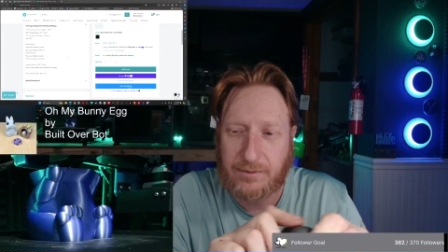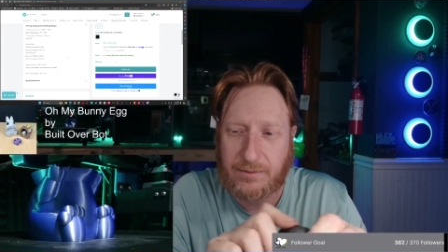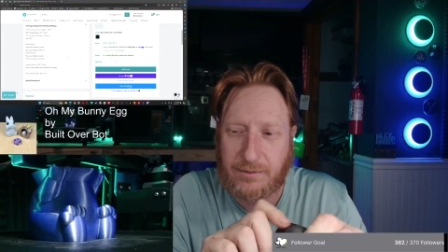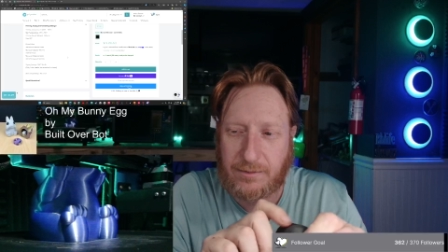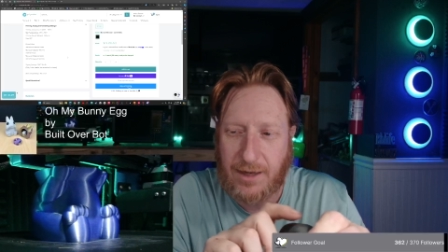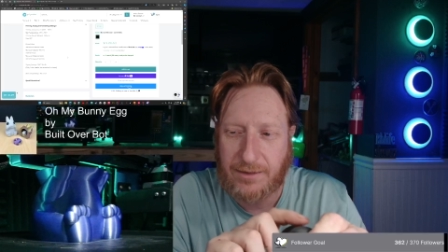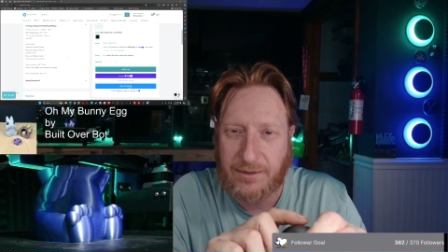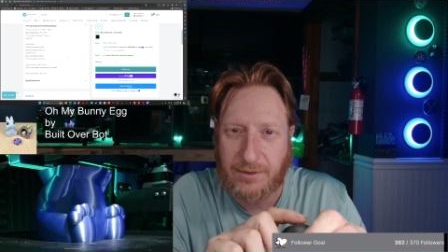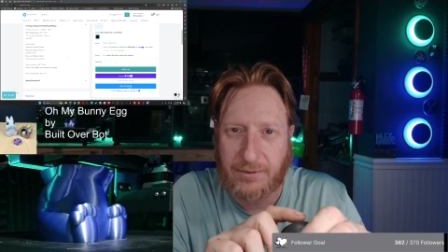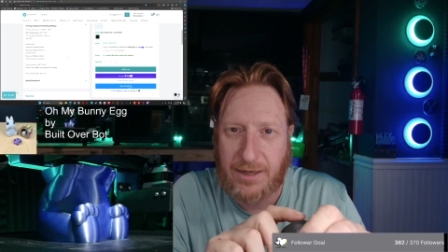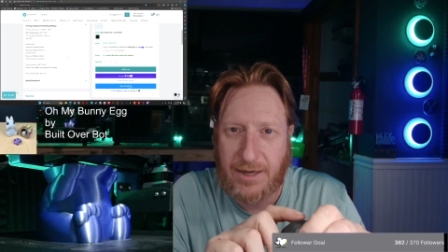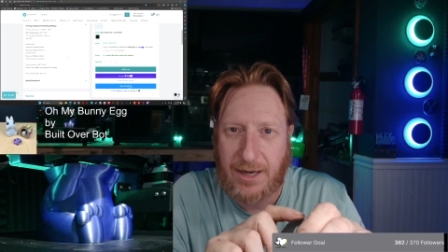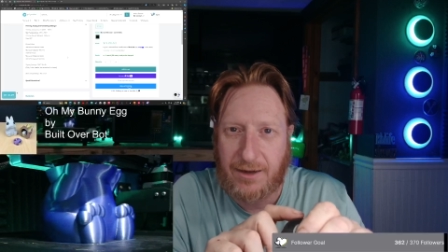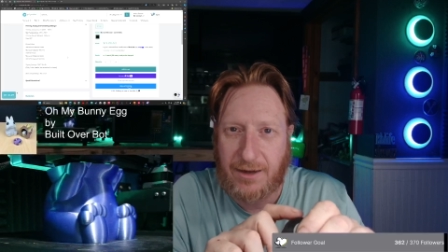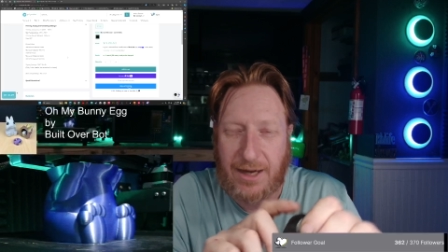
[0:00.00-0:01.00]
nothing
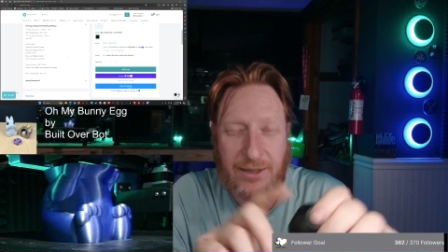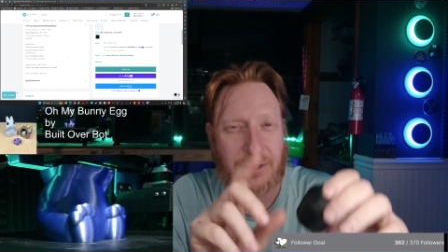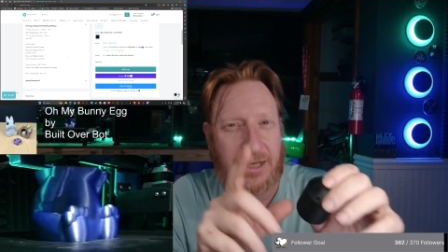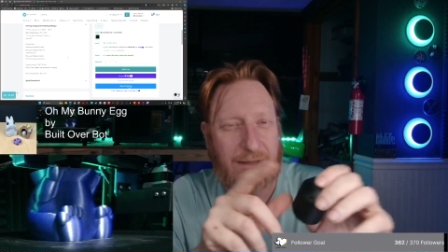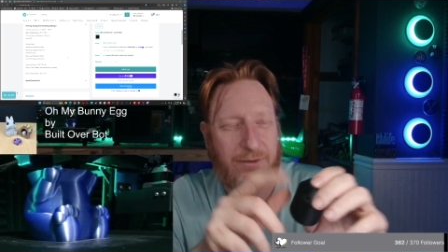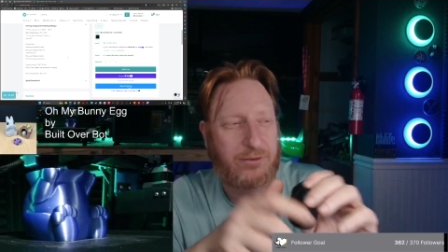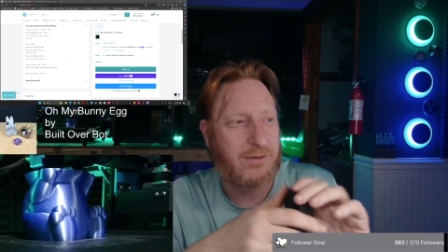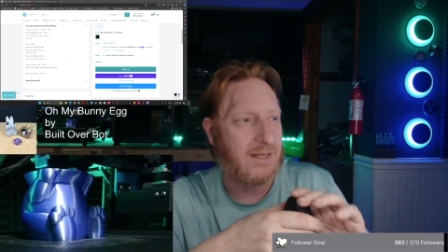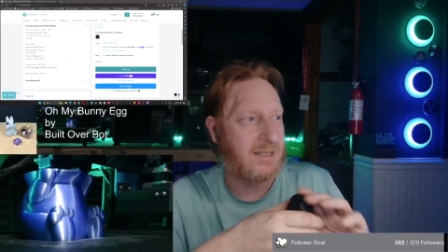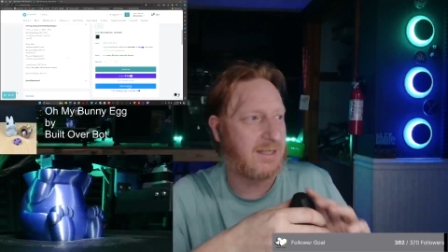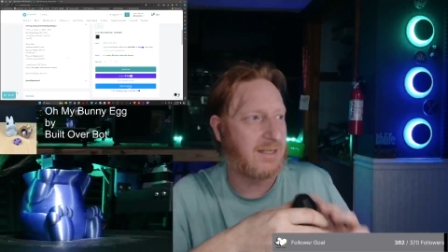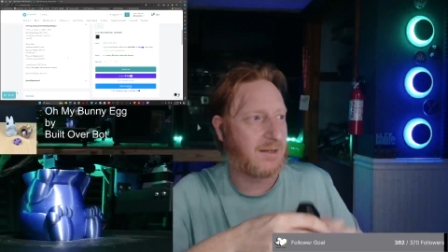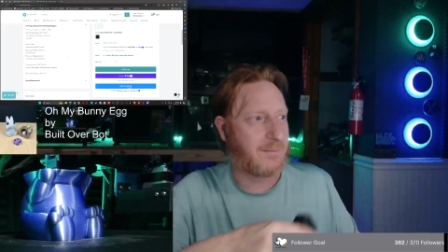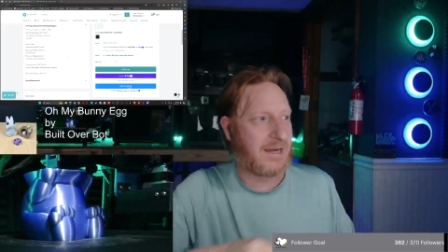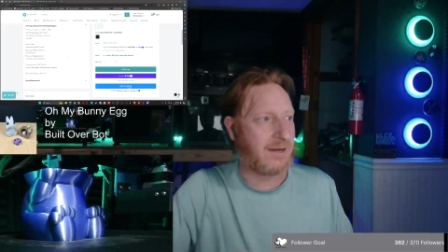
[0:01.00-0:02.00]
right now. Actually, I was
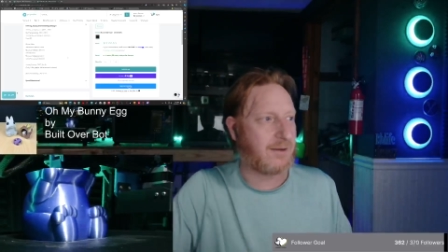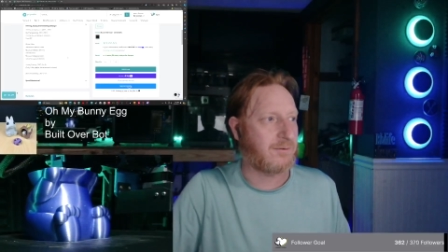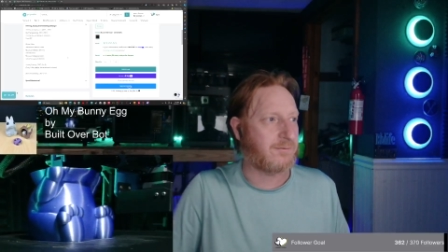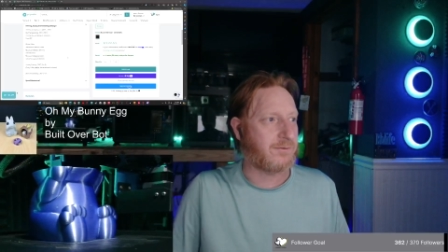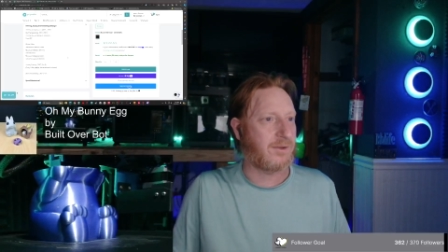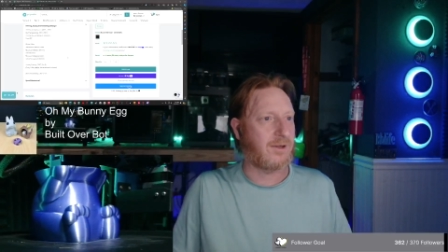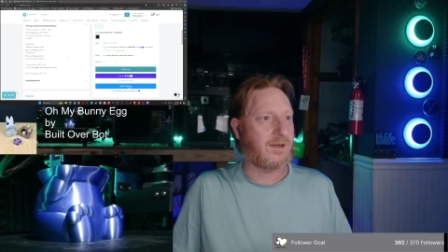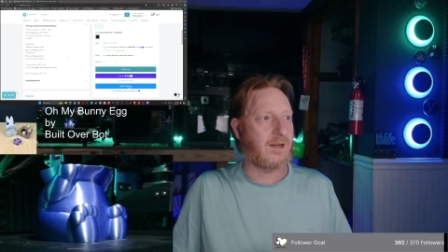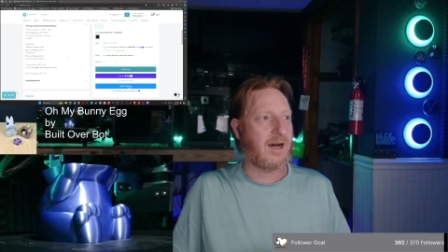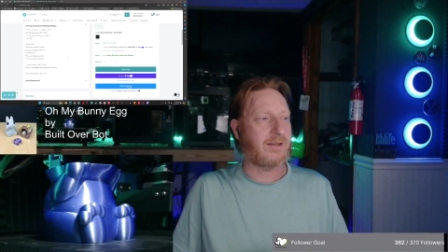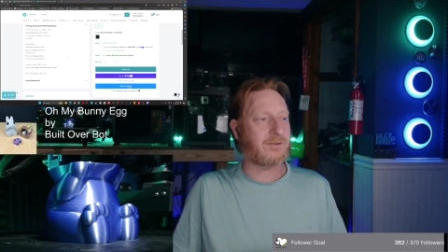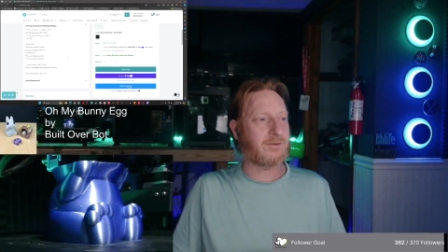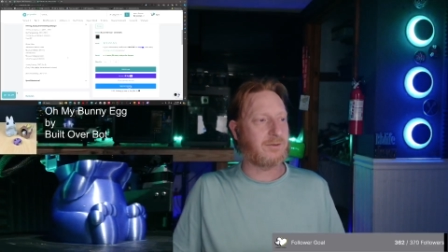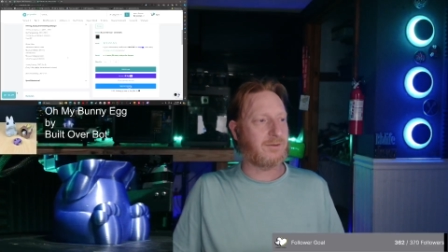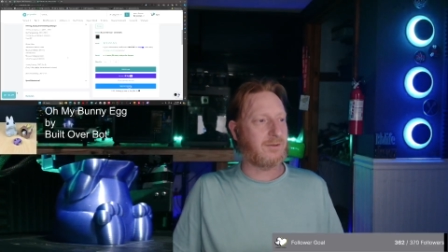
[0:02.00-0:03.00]
thinking about for the
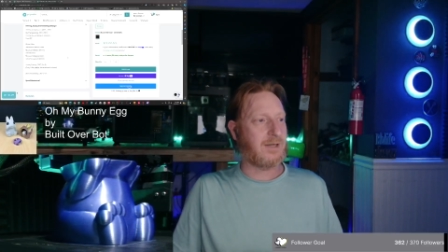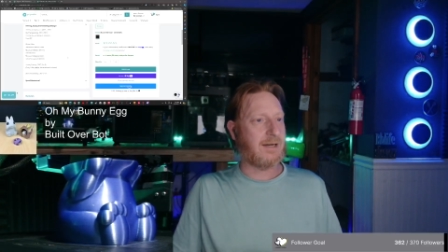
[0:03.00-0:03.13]
nozzle.